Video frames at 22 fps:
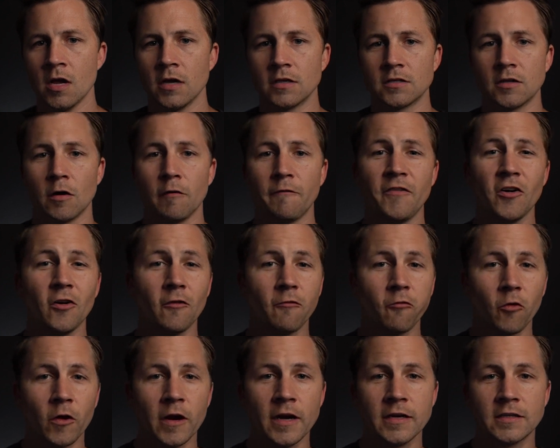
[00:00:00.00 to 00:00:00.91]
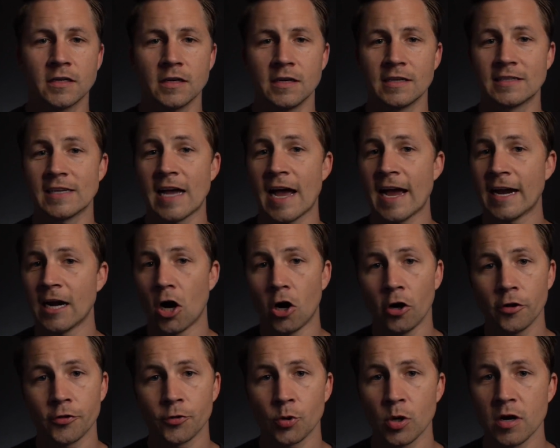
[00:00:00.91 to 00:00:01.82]
So feel free to design
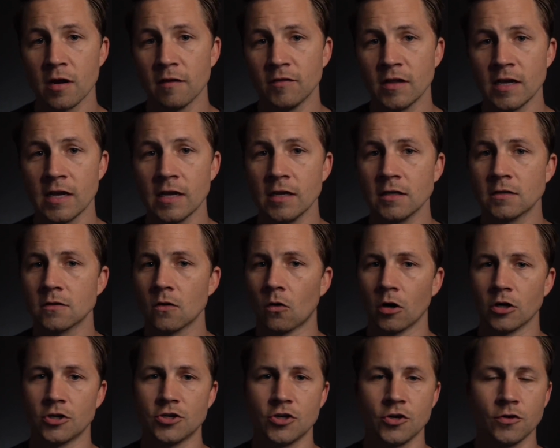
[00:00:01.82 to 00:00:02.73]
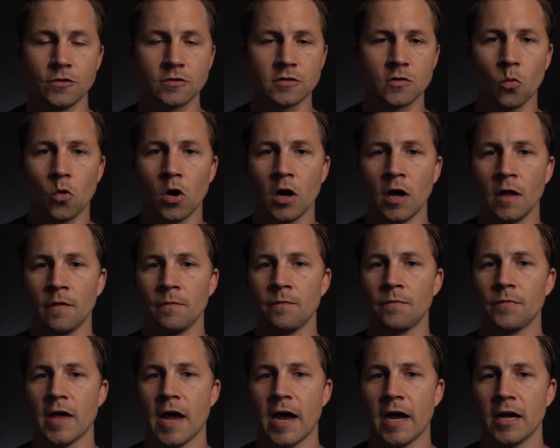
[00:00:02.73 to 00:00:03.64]
all 3 of these or choose the
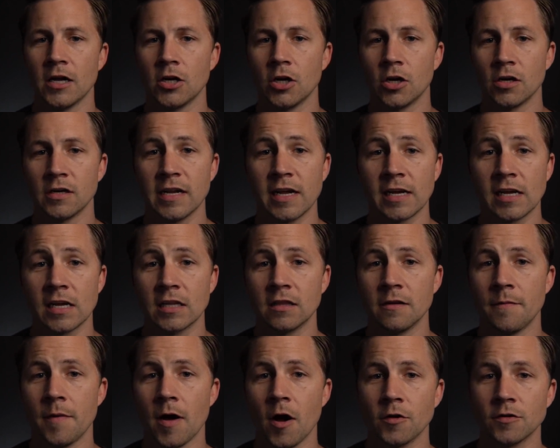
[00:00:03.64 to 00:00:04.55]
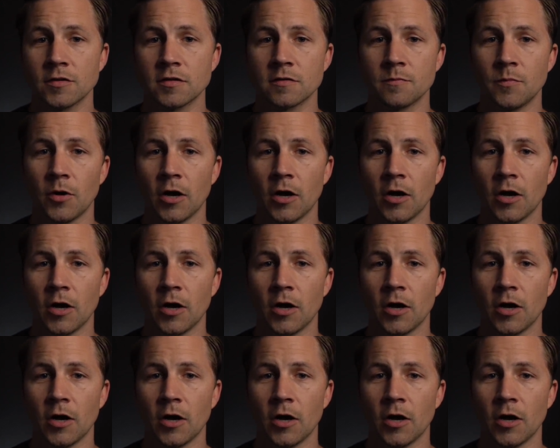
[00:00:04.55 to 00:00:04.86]
one that you're digging the most.